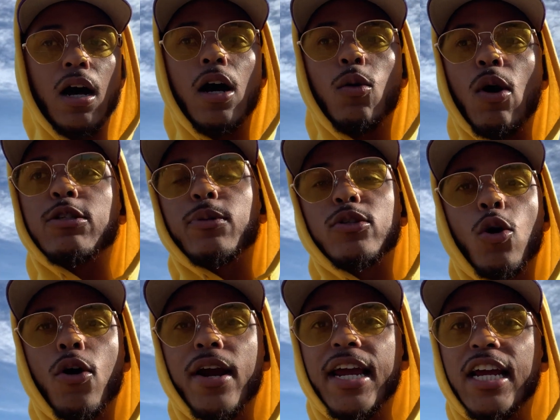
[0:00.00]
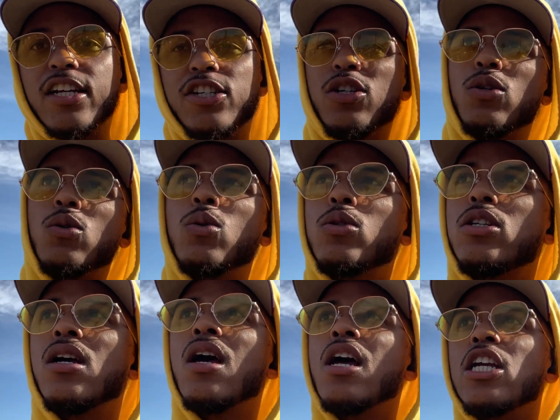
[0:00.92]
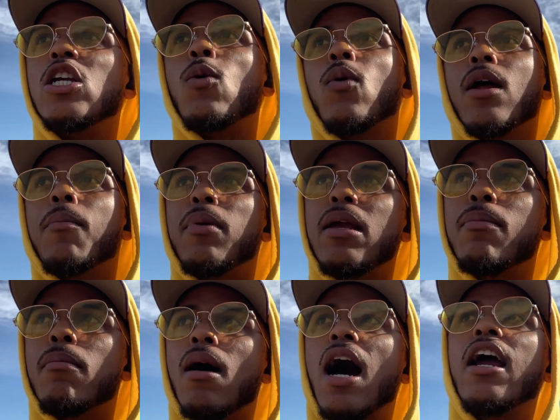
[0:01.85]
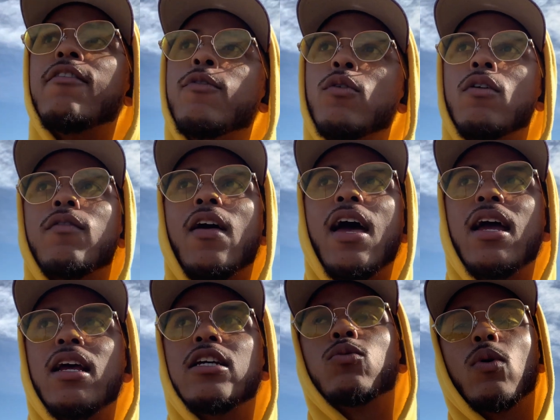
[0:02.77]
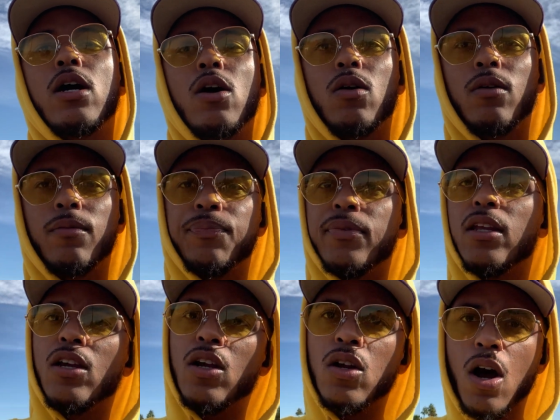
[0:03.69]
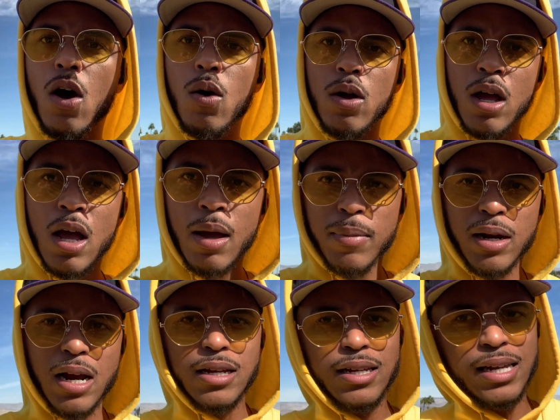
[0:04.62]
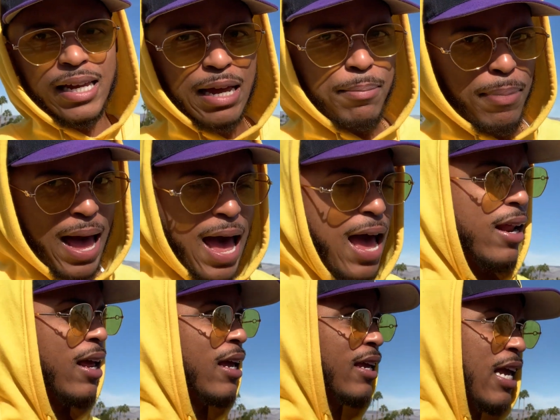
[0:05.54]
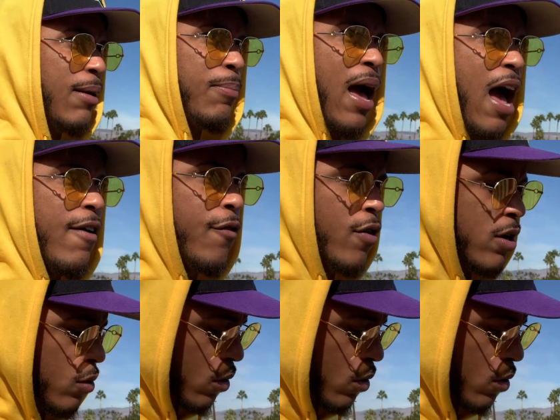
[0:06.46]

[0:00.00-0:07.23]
respiratory issues, you want to be mindful of that as well. You know, because it can get bad. It can get bad for you.